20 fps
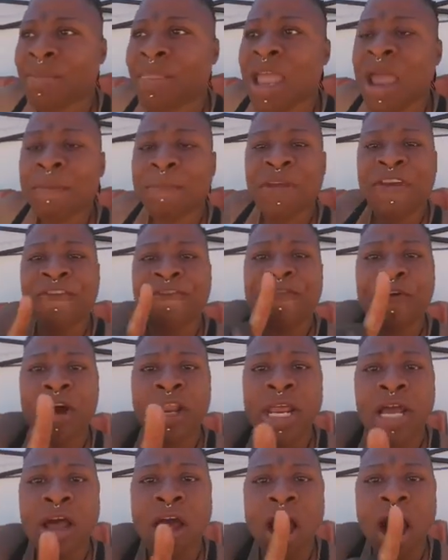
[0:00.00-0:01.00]
Before
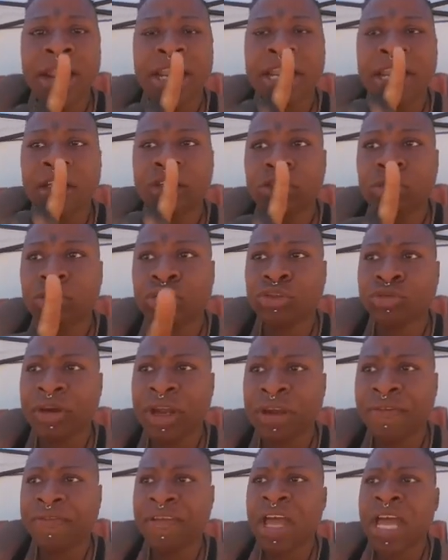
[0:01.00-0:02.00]
the continental
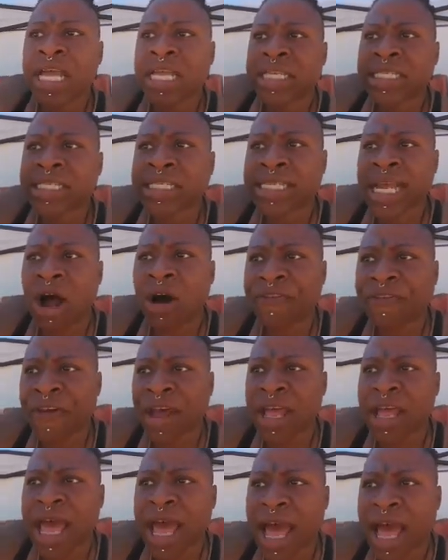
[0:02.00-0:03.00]
drift, South
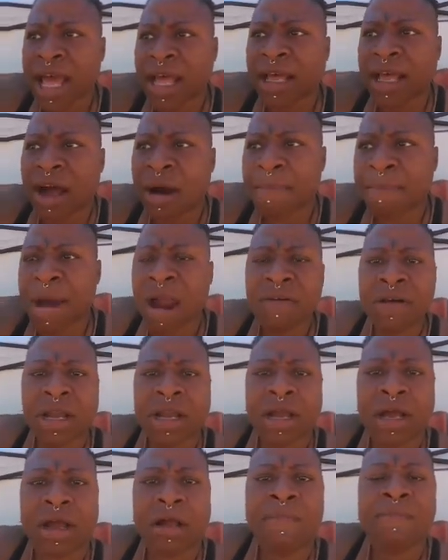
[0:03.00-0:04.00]

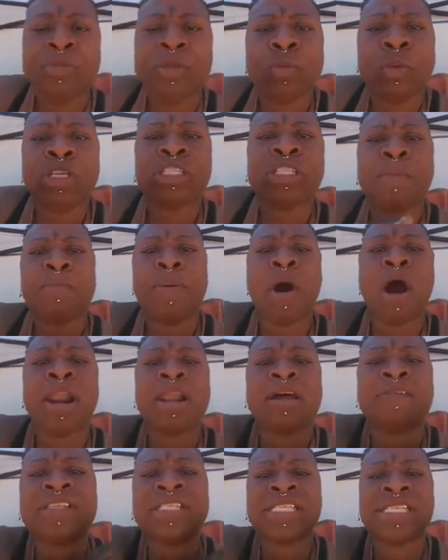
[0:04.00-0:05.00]
America was a
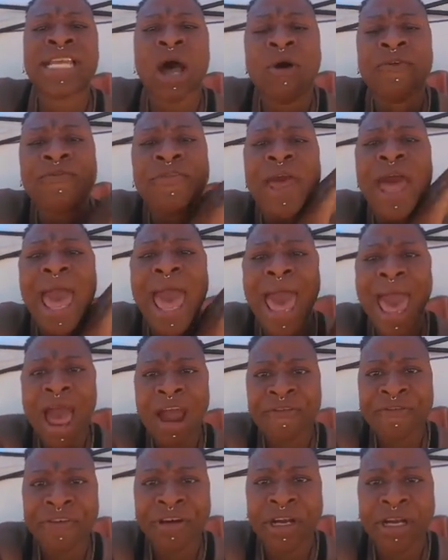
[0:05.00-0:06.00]
part of South
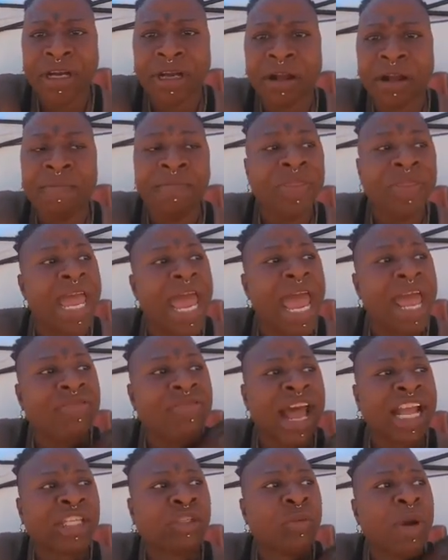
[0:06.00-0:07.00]
Africa.
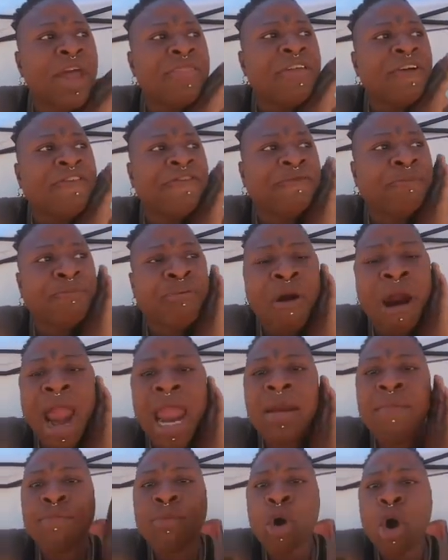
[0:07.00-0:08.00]
And that's where the
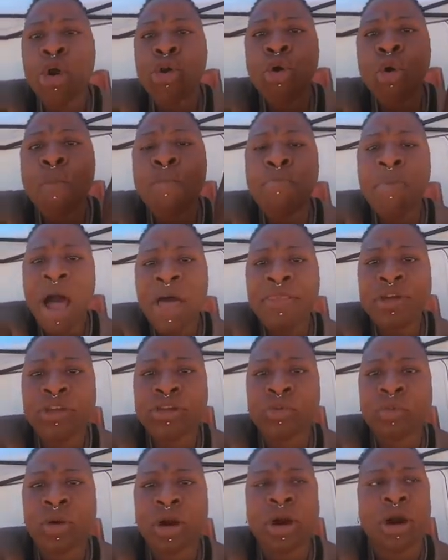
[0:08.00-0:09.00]
primordial
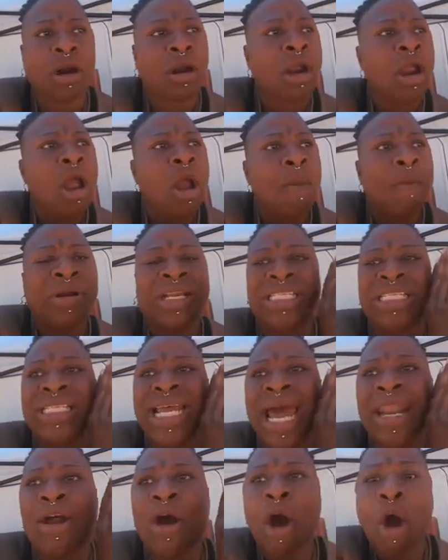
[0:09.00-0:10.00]
mothers were. But it's
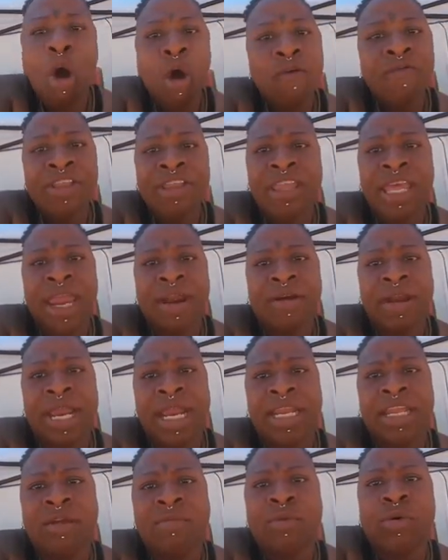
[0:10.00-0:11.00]
not over there
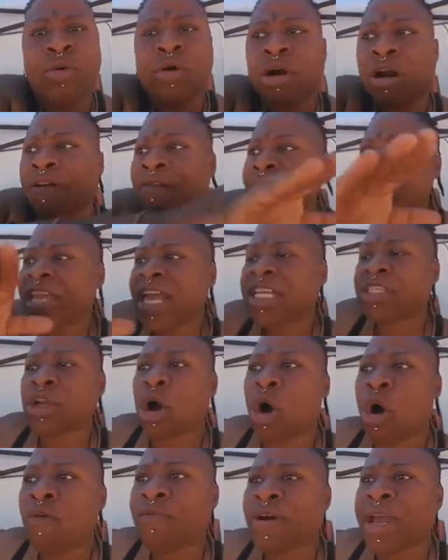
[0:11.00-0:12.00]
anymore. It's
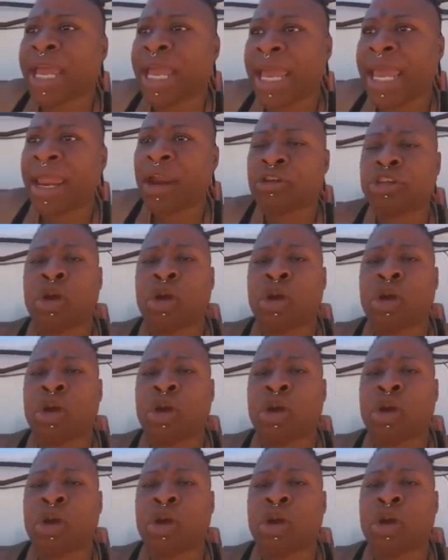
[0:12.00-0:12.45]
over here.